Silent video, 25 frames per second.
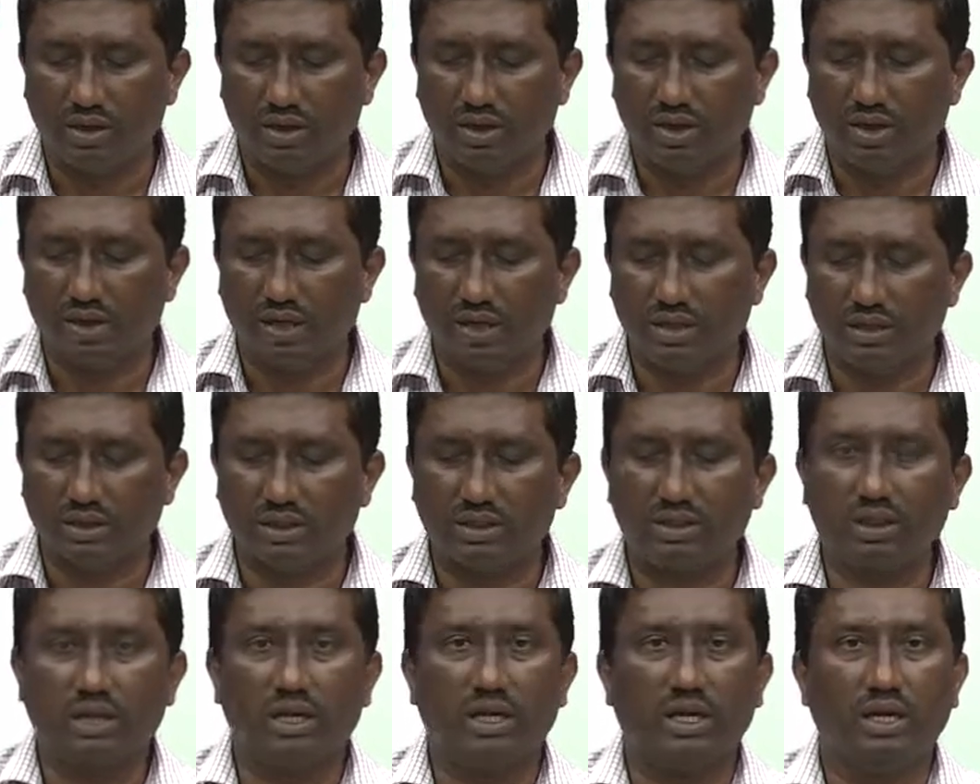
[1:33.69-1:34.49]
it is
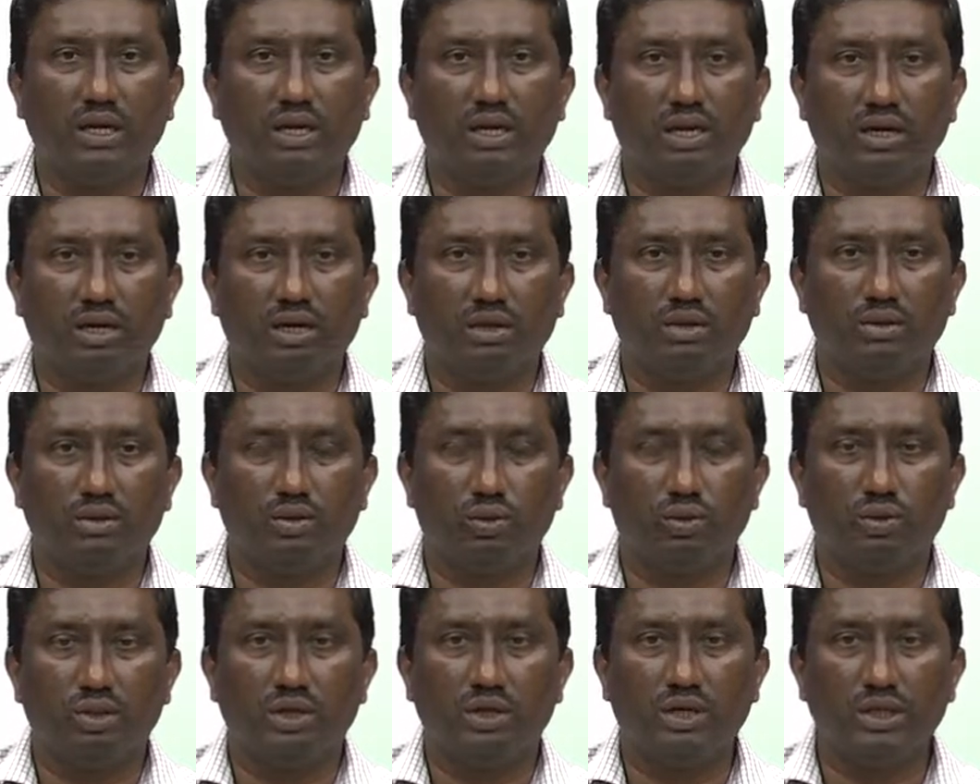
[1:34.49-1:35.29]
again
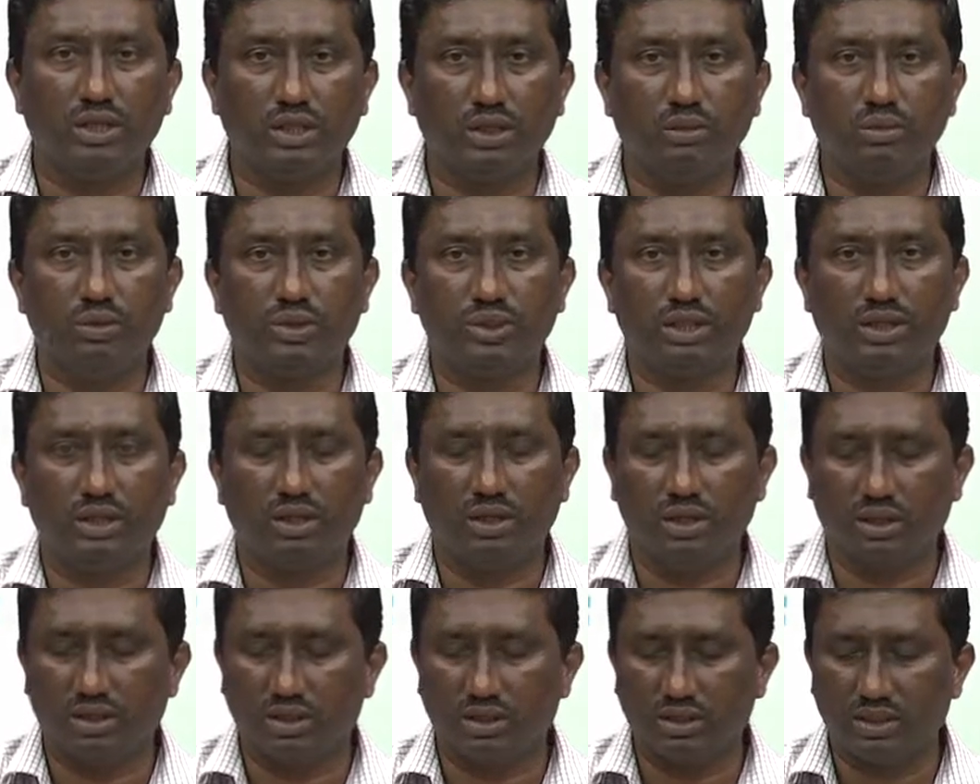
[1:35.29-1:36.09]
through the
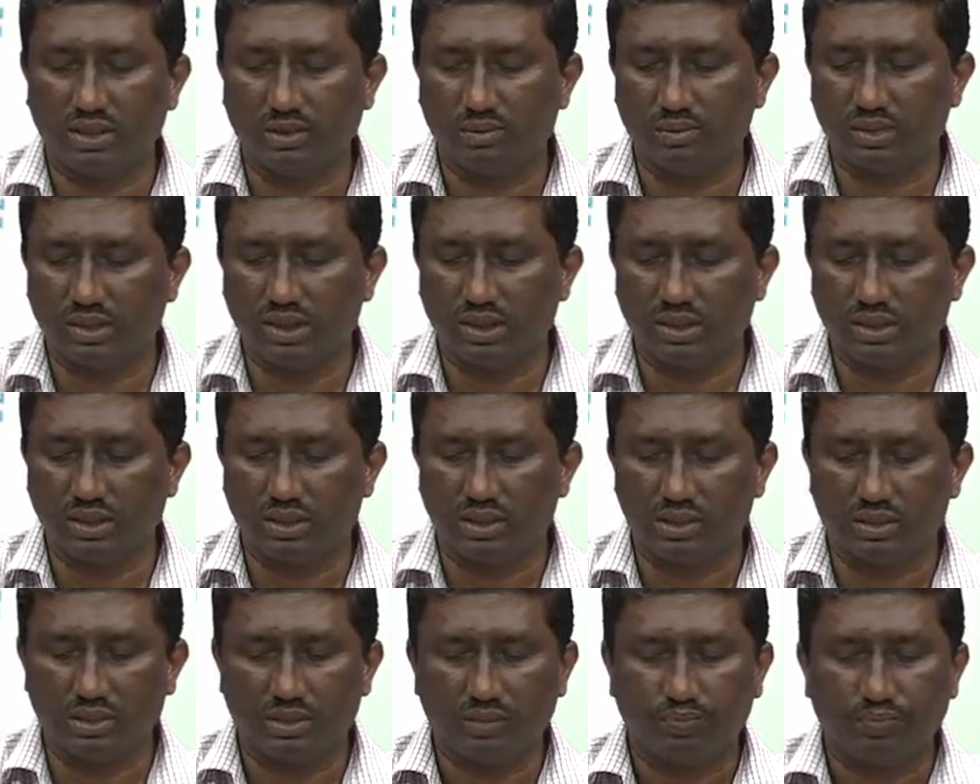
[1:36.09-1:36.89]
distribution
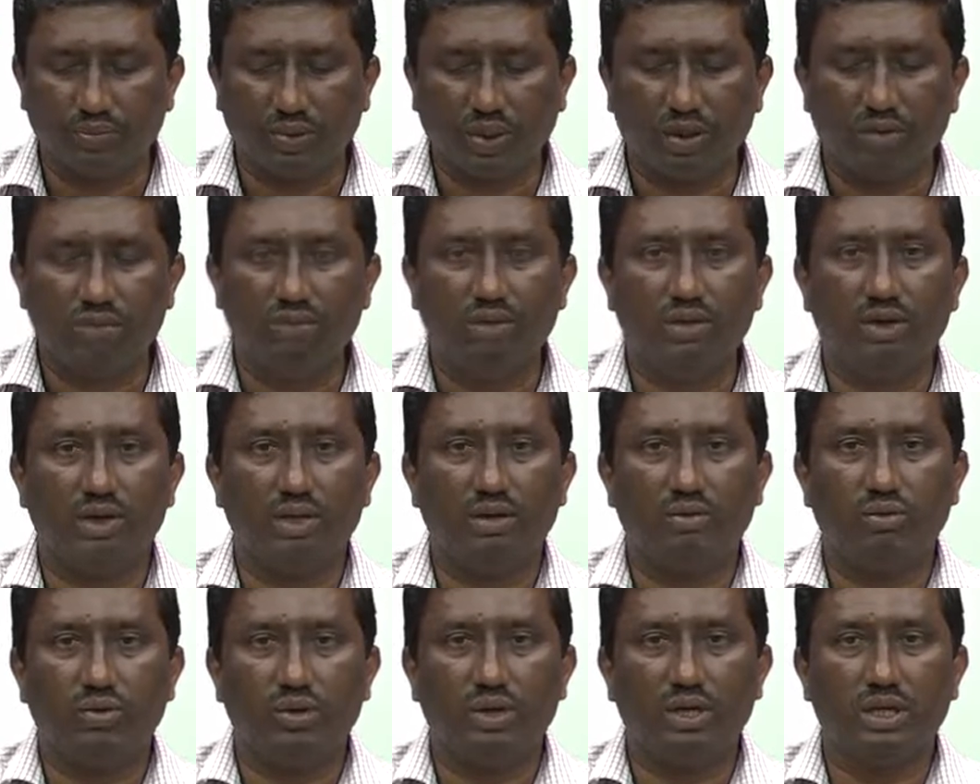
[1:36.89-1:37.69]
substations where
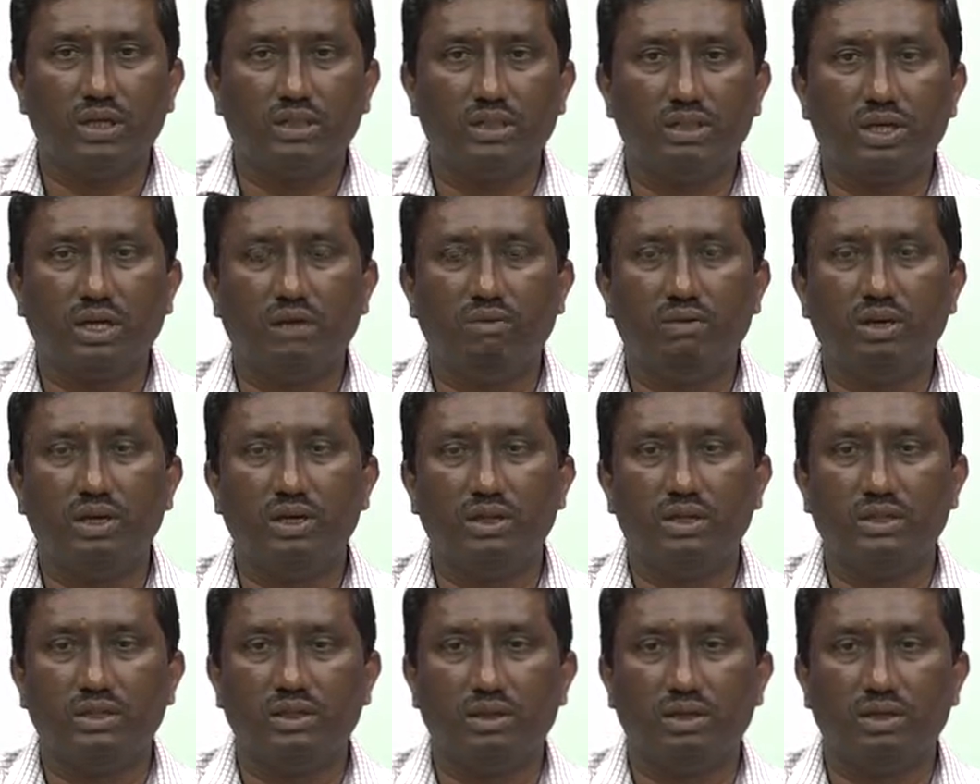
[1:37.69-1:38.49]
the voltage level
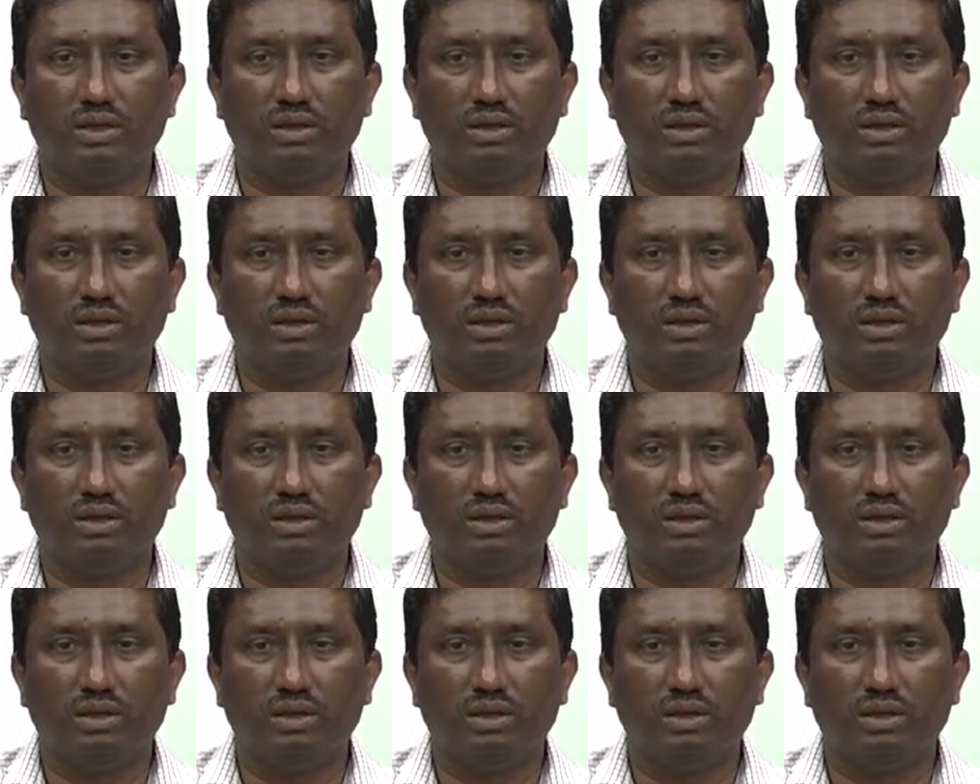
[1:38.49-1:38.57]
is